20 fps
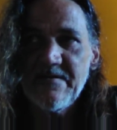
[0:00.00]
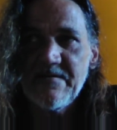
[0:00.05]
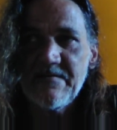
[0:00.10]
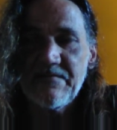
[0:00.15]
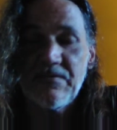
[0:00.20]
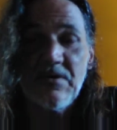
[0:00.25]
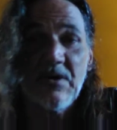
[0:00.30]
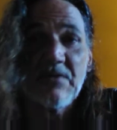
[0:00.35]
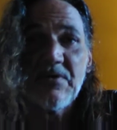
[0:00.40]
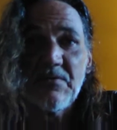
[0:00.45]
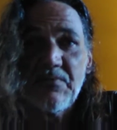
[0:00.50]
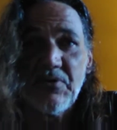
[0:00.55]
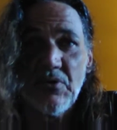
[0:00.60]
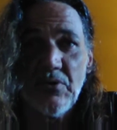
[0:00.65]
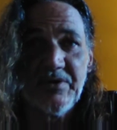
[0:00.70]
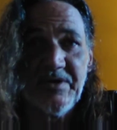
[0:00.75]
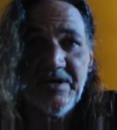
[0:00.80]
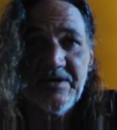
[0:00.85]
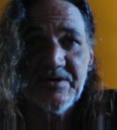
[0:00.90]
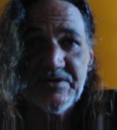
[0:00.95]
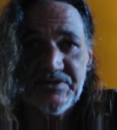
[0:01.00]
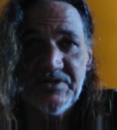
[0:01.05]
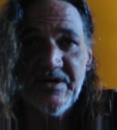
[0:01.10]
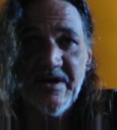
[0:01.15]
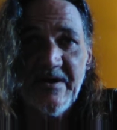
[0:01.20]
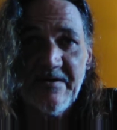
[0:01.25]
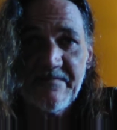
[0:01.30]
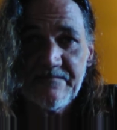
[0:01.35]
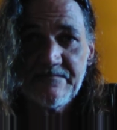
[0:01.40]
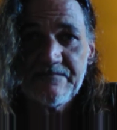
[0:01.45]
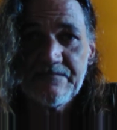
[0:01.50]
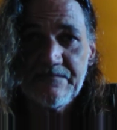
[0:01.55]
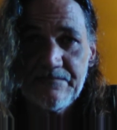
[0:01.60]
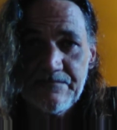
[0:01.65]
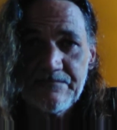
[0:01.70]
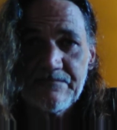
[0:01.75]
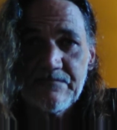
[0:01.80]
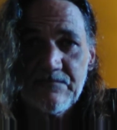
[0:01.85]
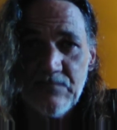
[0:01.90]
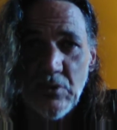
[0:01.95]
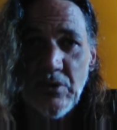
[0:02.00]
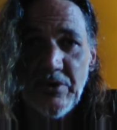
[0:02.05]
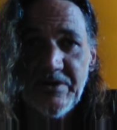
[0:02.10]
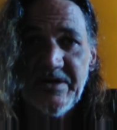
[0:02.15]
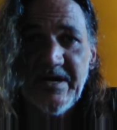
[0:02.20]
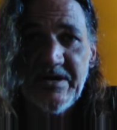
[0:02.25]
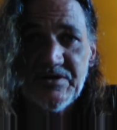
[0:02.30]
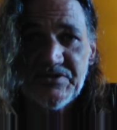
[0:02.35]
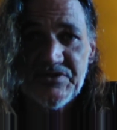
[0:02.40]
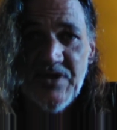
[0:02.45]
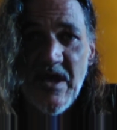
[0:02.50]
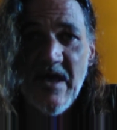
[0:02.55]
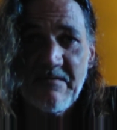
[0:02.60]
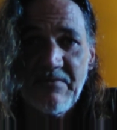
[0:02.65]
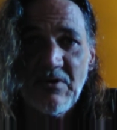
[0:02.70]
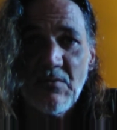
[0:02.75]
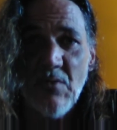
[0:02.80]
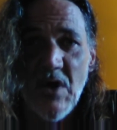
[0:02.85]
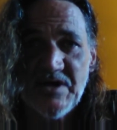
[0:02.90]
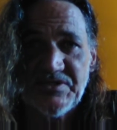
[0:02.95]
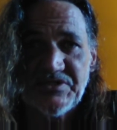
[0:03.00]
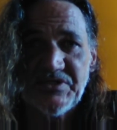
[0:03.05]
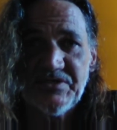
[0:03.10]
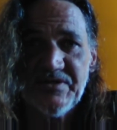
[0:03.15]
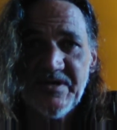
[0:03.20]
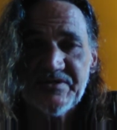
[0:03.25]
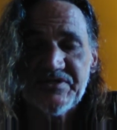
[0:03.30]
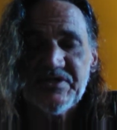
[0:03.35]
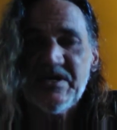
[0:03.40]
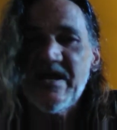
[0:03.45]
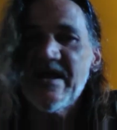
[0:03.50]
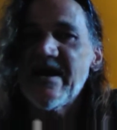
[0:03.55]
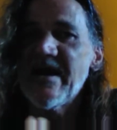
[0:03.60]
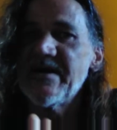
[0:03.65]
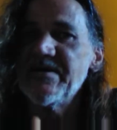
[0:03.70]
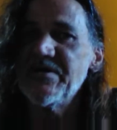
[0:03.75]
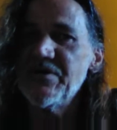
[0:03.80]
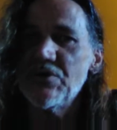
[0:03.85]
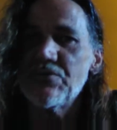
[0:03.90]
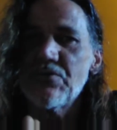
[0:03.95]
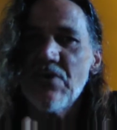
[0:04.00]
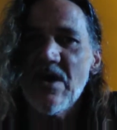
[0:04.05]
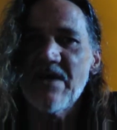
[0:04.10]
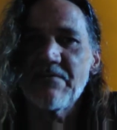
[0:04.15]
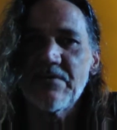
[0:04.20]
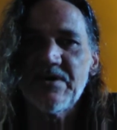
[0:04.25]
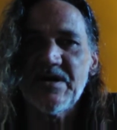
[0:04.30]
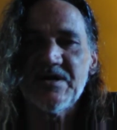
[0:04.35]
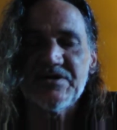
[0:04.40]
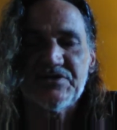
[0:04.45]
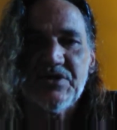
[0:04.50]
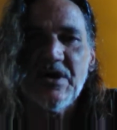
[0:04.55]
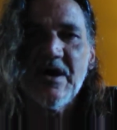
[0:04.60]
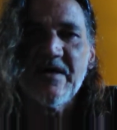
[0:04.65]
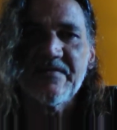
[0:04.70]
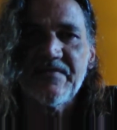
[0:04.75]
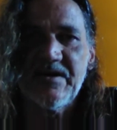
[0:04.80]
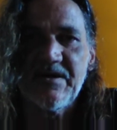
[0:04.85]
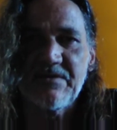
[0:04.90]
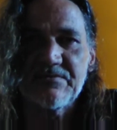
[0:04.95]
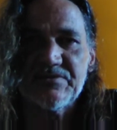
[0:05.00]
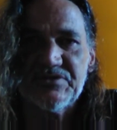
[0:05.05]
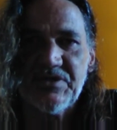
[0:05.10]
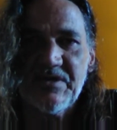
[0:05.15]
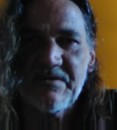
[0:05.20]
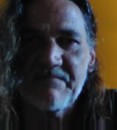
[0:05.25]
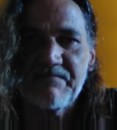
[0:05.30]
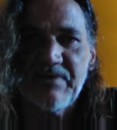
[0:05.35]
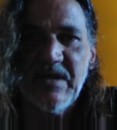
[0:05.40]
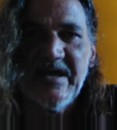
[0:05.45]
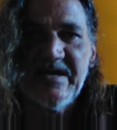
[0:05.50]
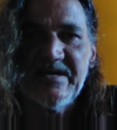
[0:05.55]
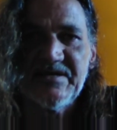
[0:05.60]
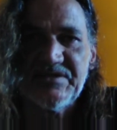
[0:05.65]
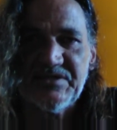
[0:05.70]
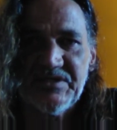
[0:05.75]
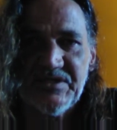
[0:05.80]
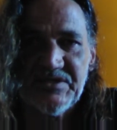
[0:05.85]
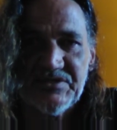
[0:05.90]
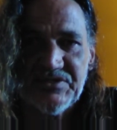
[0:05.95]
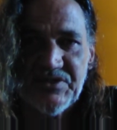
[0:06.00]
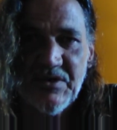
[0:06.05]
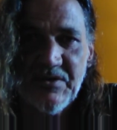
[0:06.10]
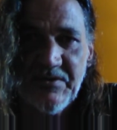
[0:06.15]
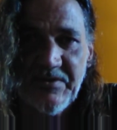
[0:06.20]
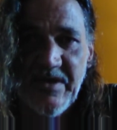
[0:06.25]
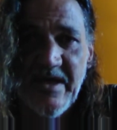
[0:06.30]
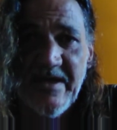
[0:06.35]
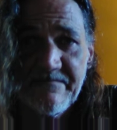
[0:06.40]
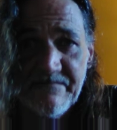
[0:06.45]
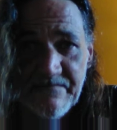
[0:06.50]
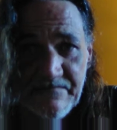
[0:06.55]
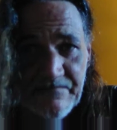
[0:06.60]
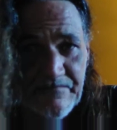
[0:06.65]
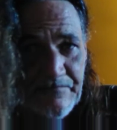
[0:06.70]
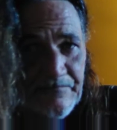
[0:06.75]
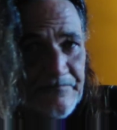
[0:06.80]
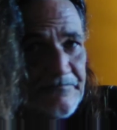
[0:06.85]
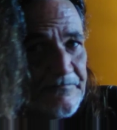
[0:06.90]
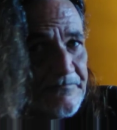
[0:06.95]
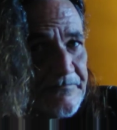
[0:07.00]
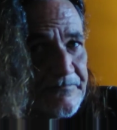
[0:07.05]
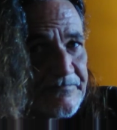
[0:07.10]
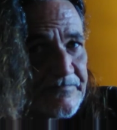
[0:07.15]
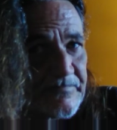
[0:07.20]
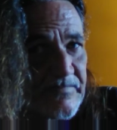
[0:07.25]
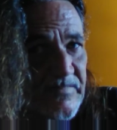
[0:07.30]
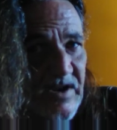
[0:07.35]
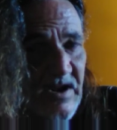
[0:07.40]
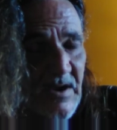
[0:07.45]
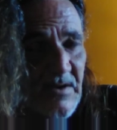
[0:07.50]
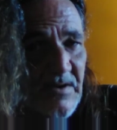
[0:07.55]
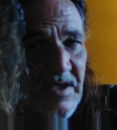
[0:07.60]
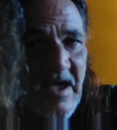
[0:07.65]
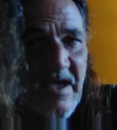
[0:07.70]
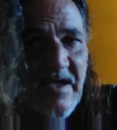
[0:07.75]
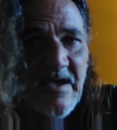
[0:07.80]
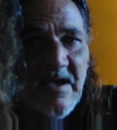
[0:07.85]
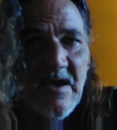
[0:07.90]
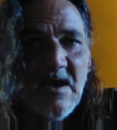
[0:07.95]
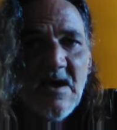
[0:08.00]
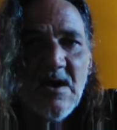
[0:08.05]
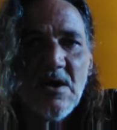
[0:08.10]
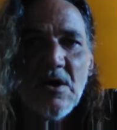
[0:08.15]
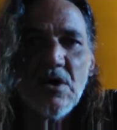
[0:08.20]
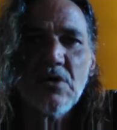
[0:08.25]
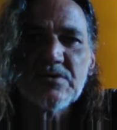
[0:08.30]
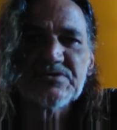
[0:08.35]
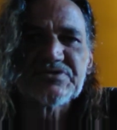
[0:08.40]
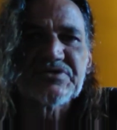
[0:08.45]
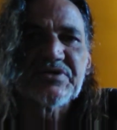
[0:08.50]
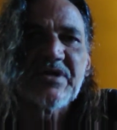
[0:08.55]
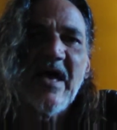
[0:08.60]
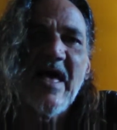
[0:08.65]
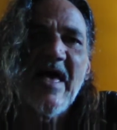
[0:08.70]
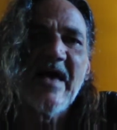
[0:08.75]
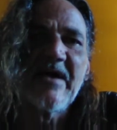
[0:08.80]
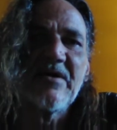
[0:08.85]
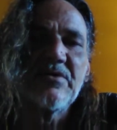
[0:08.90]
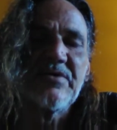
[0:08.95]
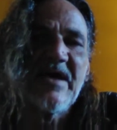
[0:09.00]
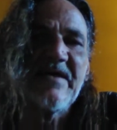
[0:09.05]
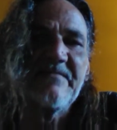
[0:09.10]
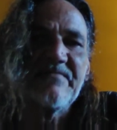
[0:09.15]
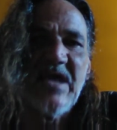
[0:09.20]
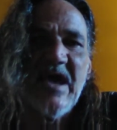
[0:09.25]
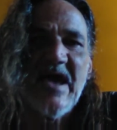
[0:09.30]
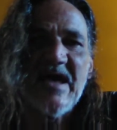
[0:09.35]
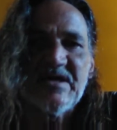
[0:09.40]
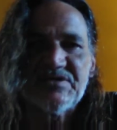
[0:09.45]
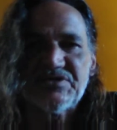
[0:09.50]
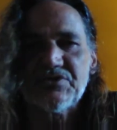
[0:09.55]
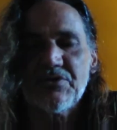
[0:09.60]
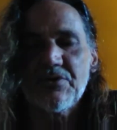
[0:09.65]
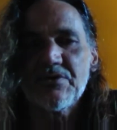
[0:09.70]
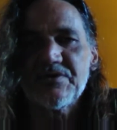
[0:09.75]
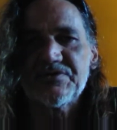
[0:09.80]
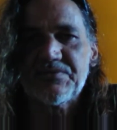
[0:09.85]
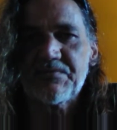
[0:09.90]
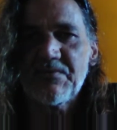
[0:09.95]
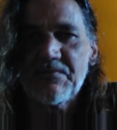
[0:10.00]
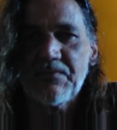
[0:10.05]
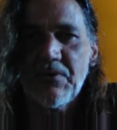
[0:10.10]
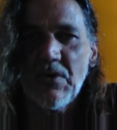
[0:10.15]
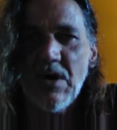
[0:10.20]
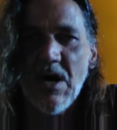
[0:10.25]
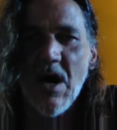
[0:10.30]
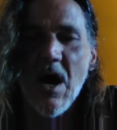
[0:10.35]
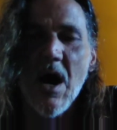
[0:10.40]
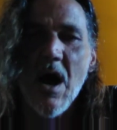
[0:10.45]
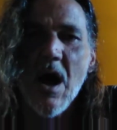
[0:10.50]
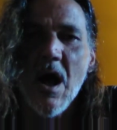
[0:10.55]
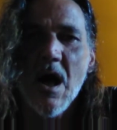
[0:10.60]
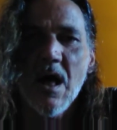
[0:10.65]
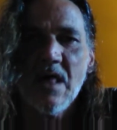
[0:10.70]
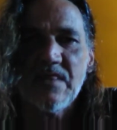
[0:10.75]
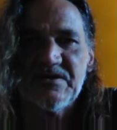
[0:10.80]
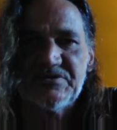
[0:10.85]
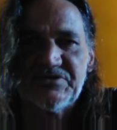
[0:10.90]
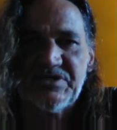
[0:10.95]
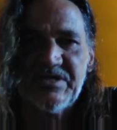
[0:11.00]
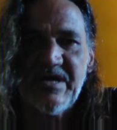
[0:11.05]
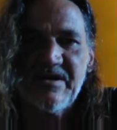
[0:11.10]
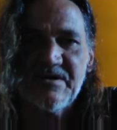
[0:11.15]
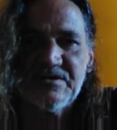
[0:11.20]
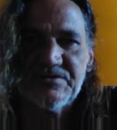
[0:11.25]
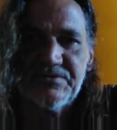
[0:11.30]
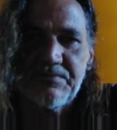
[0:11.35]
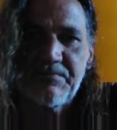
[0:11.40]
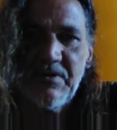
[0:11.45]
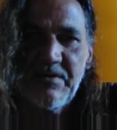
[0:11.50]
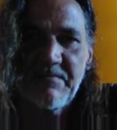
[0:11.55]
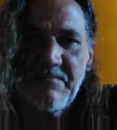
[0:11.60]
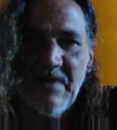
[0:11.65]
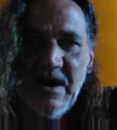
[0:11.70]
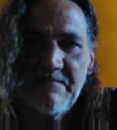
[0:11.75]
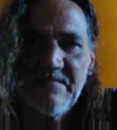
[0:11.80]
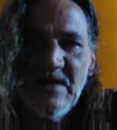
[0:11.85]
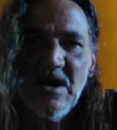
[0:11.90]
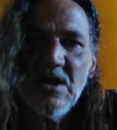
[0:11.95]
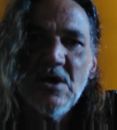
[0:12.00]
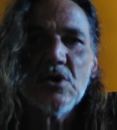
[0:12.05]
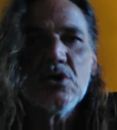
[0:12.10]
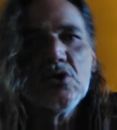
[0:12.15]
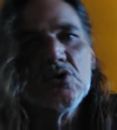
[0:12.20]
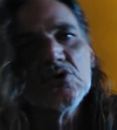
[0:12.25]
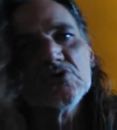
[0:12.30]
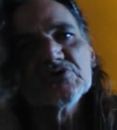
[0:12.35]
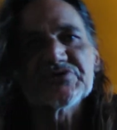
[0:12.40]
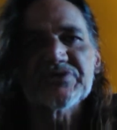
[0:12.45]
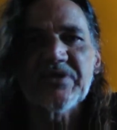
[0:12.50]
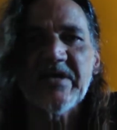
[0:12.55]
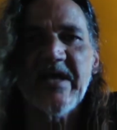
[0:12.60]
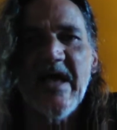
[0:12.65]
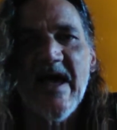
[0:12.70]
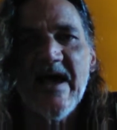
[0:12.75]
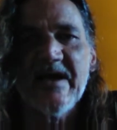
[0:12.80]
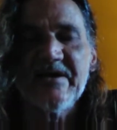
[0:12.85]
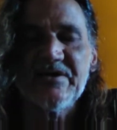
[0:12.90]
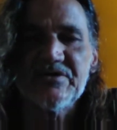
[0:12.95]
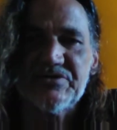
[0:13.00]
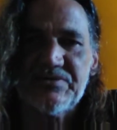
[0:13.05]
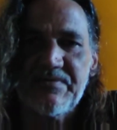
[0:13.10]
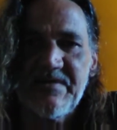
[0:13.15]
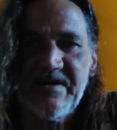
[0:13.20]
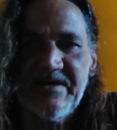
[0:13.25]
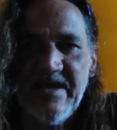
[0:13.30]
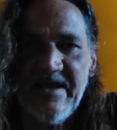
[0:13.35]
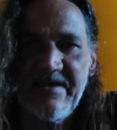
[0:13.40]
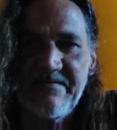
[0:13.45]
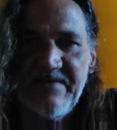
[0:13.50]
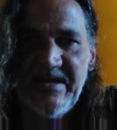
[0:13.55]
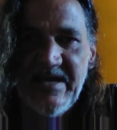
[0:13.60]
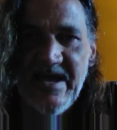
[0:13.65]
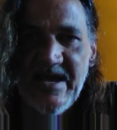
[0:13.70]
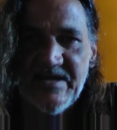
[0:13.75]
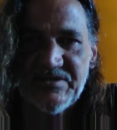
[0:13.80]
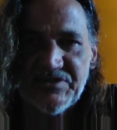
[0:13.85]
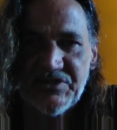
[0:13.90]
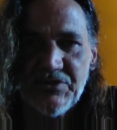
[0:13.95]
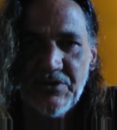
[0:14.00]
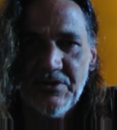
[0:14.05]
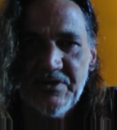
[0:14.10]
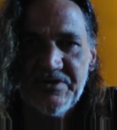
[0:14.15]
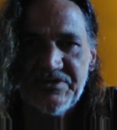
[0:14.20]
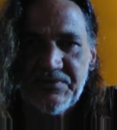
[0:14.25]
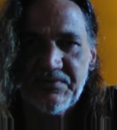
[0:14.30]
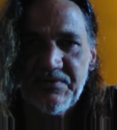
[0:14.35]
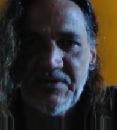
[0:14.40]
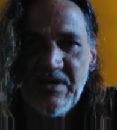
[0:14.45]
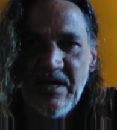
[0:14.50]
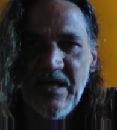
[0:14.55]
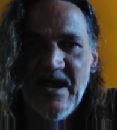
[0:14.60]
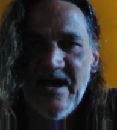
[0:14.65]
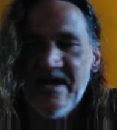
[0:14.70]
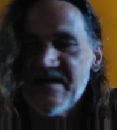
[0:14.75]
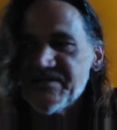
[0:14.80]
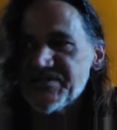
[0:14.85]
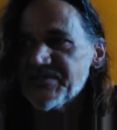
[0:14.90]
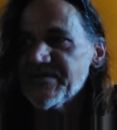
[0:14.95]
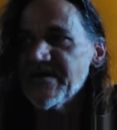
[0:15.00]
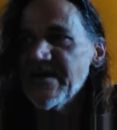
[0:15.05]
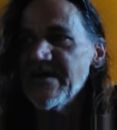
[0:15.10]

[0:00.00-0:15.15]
for over 4 years now. 4 years I've been watching this, and I knew right when I saw it that it was going to play into this whole game. Okay? Who was the guy who named the asteroids before all the channels put them up? Who's the guy who's been naming asteroids for the last